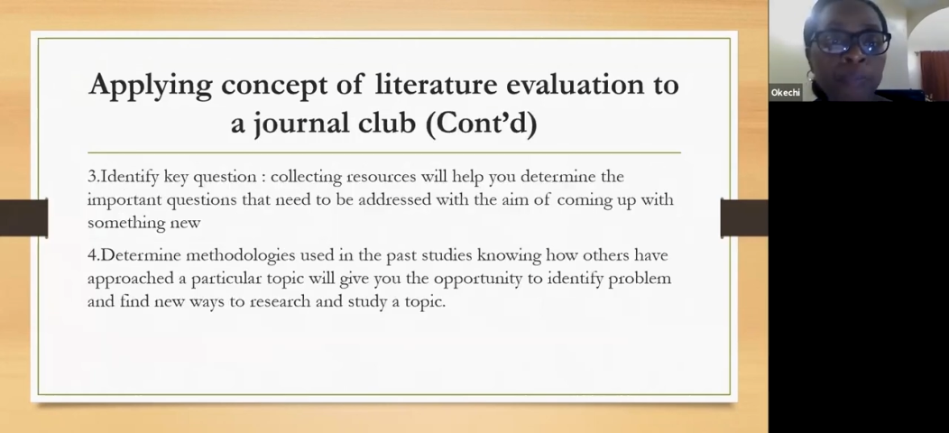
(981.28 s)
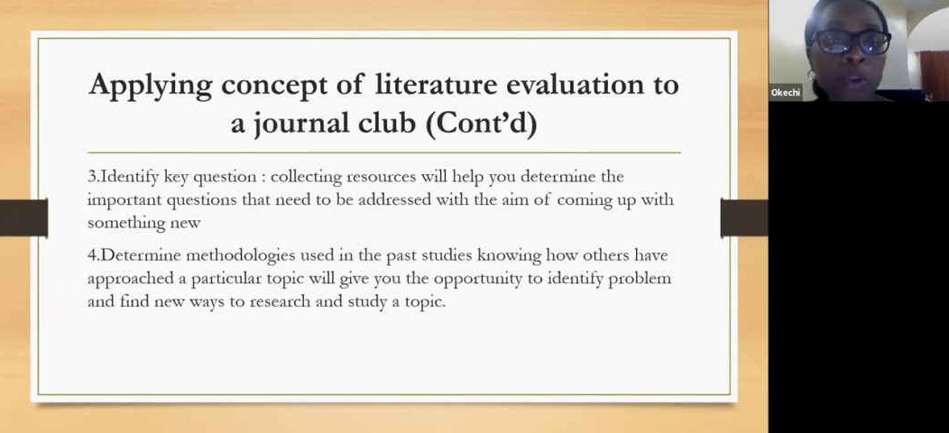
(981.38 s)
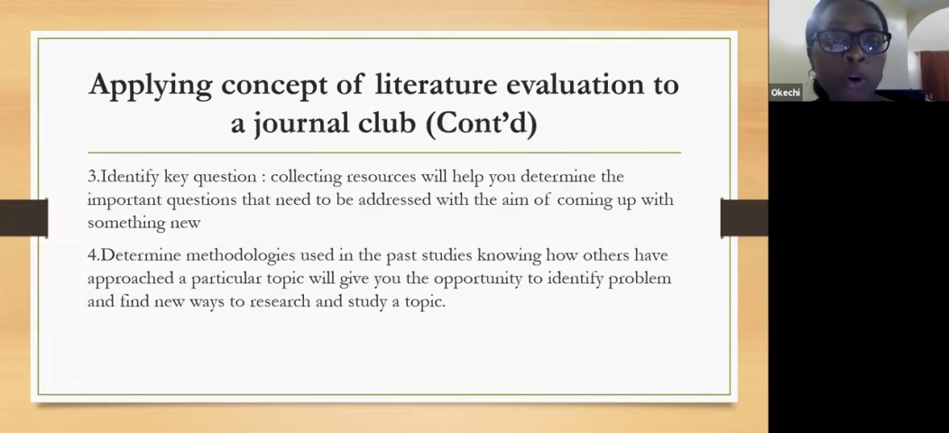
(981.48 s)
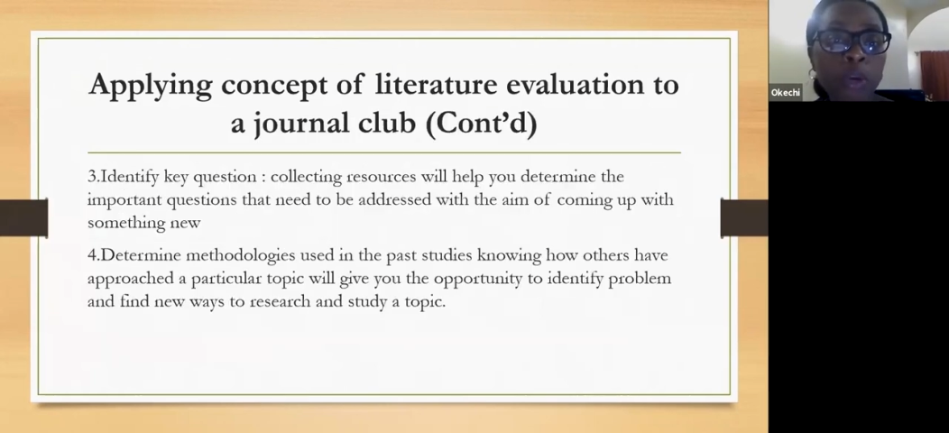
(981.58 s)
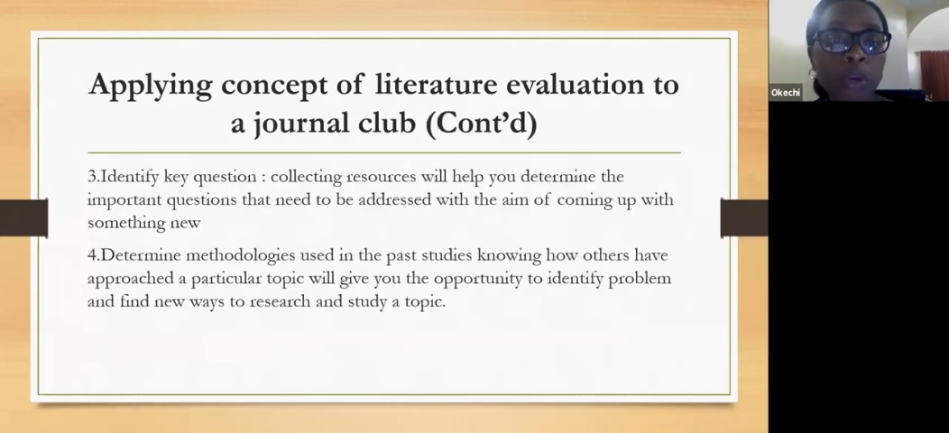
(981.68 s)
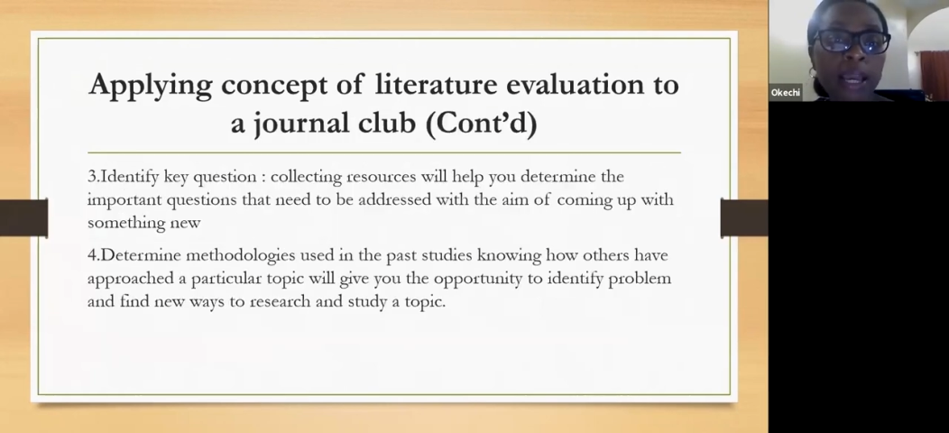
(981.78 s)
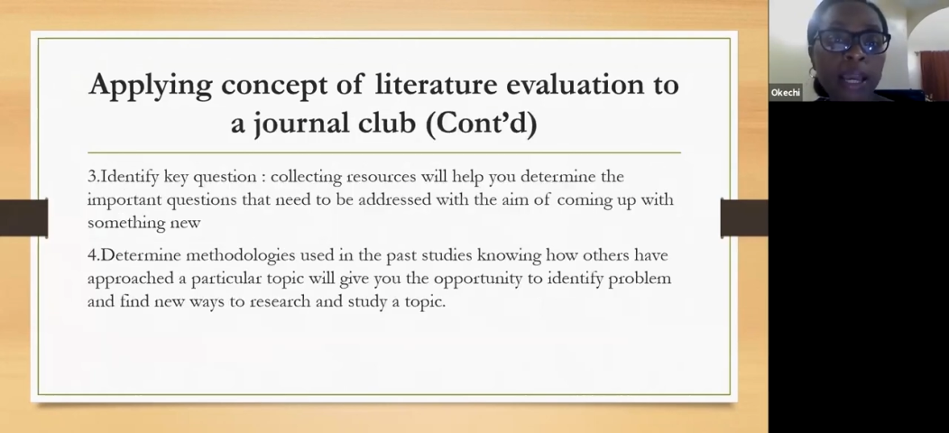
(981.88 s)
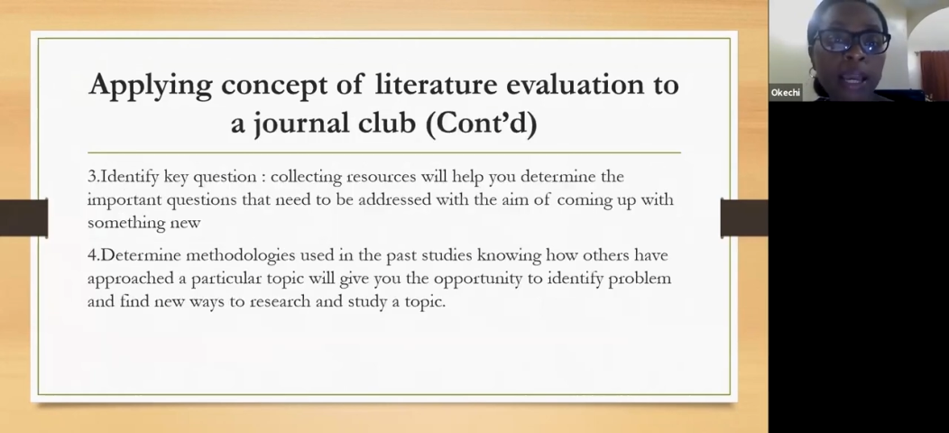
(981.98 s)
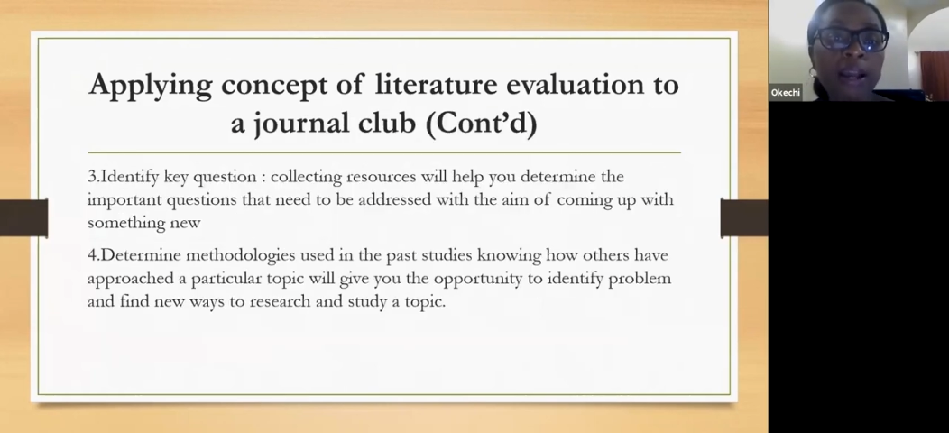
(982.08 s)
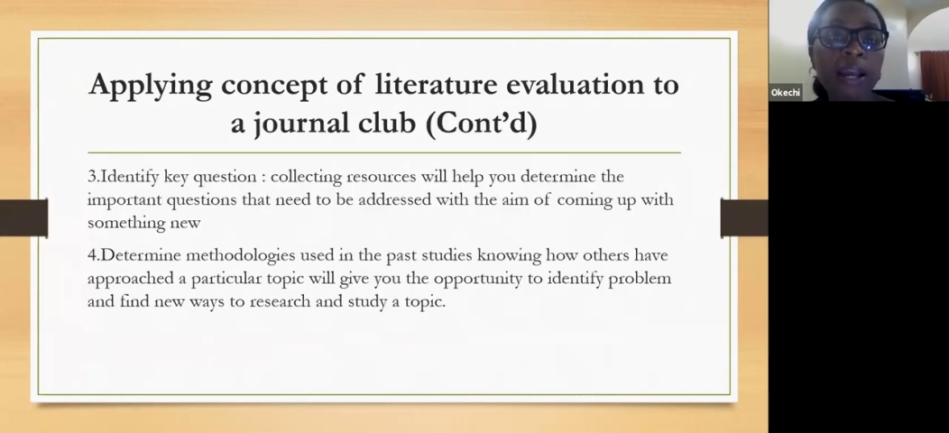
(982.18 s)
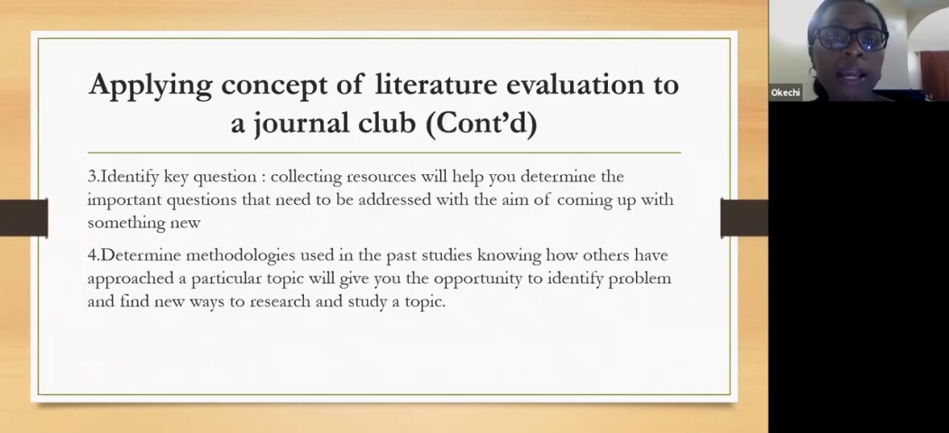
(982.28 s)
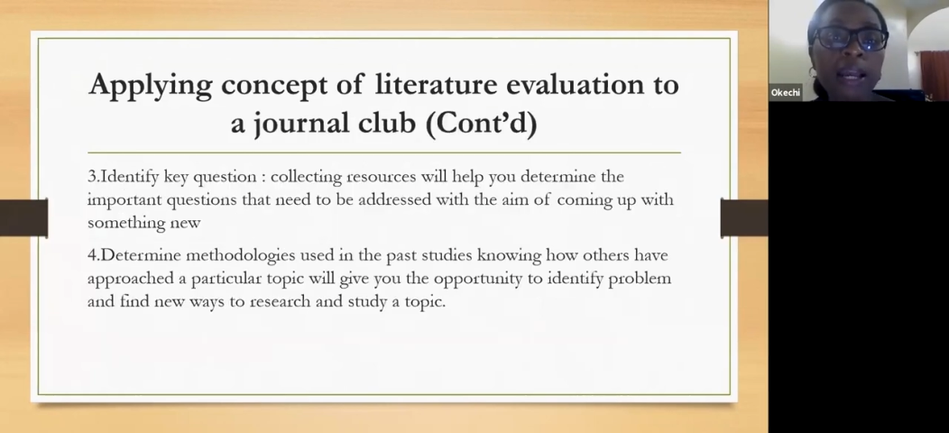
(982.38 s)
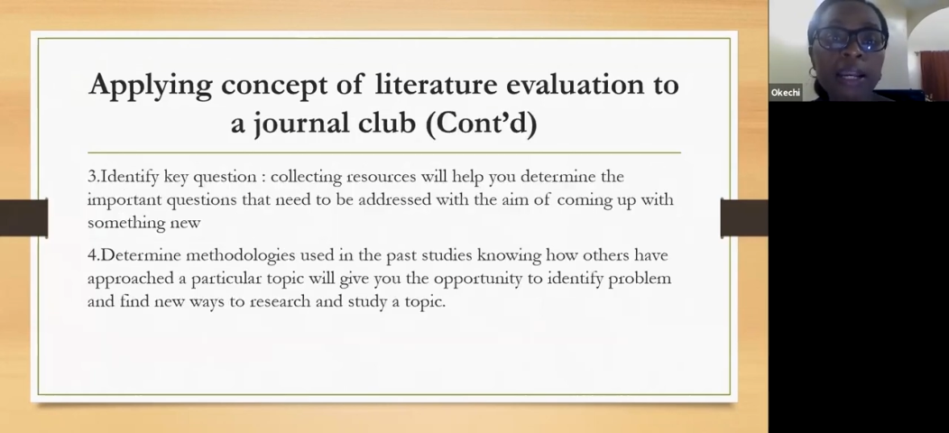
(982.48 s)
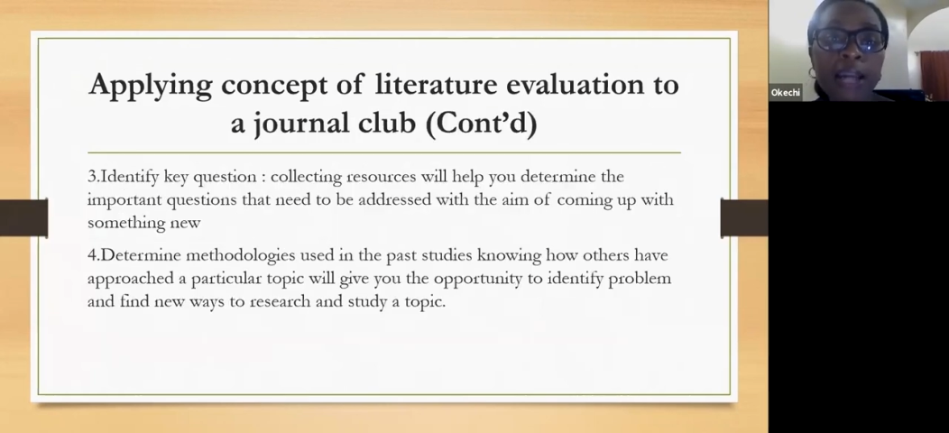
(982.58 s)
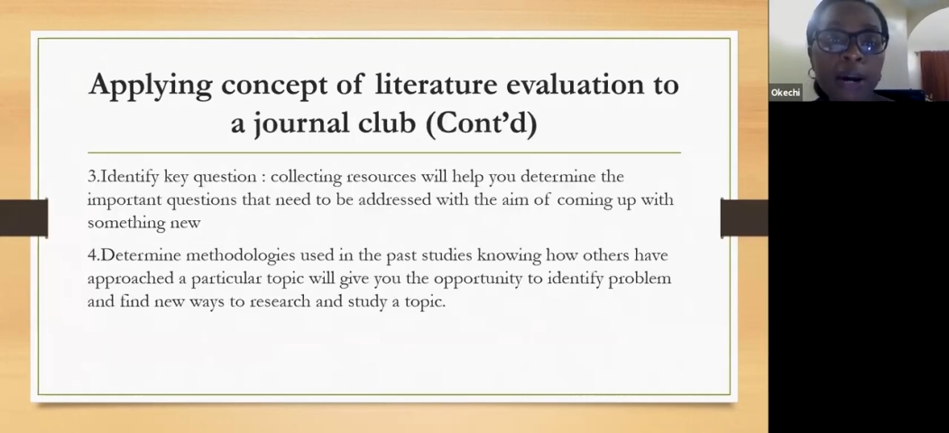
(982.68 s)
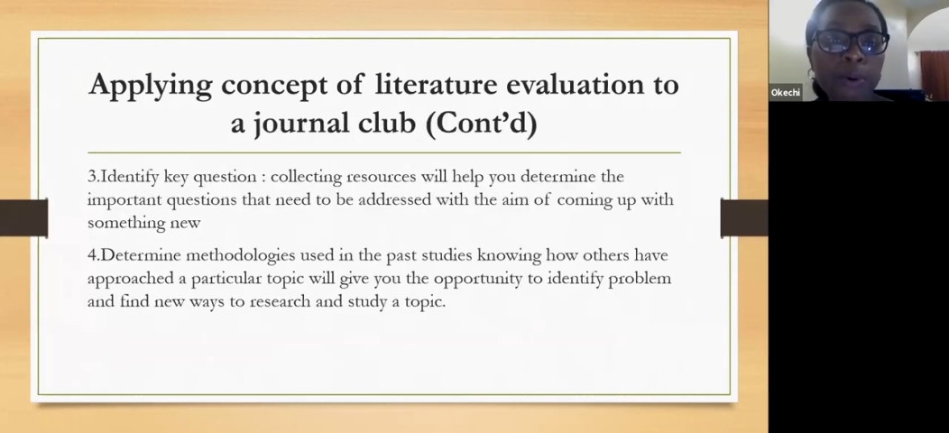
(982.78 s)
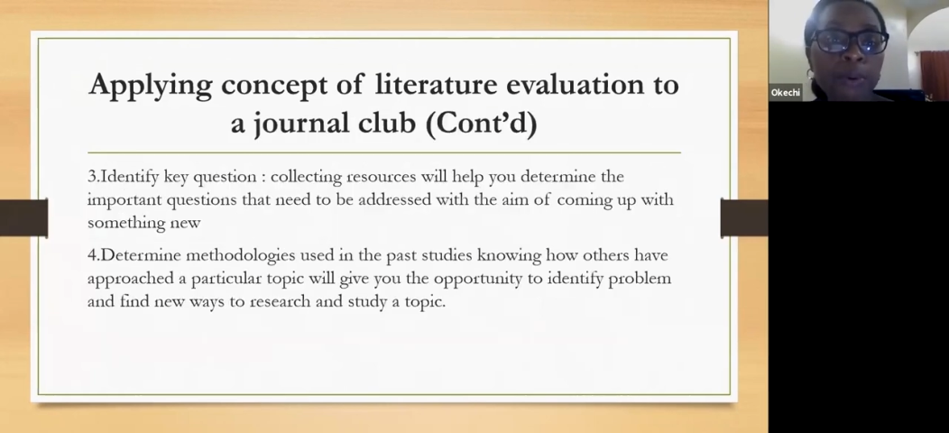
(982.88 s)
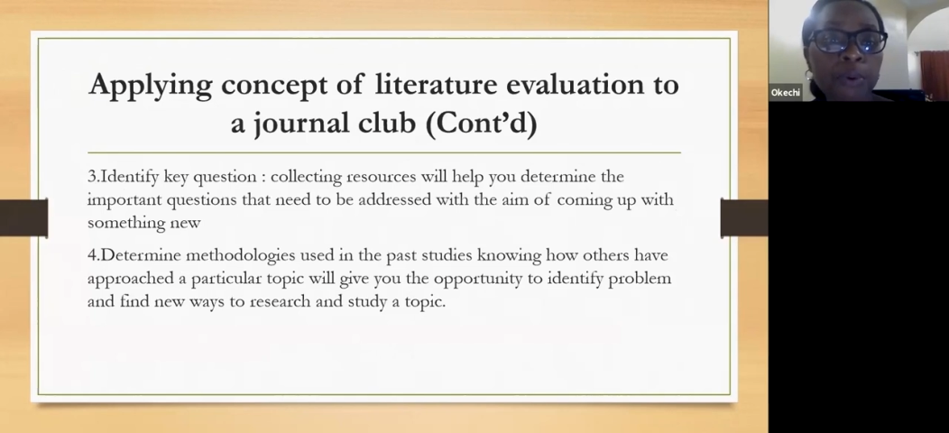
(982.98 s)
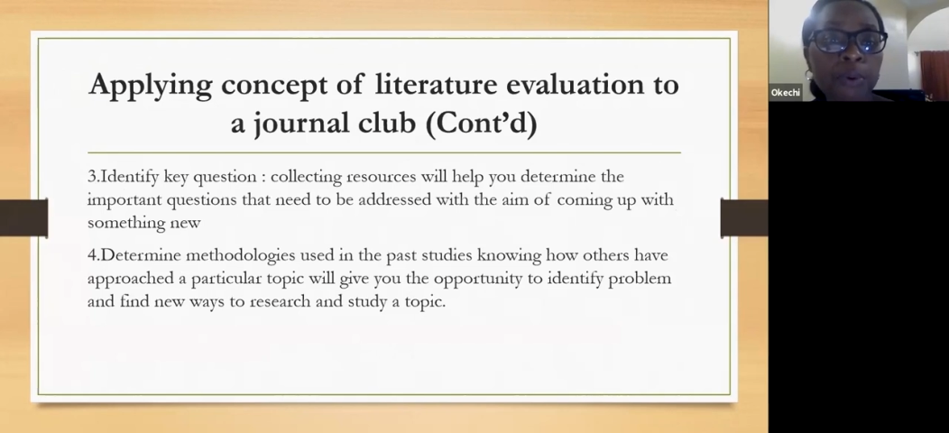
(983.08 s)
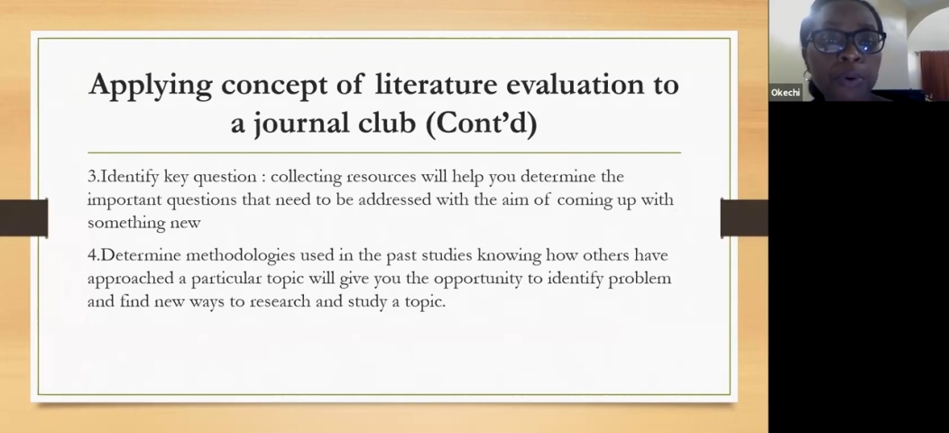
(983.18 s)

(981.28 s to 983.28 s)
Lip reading: Okay, now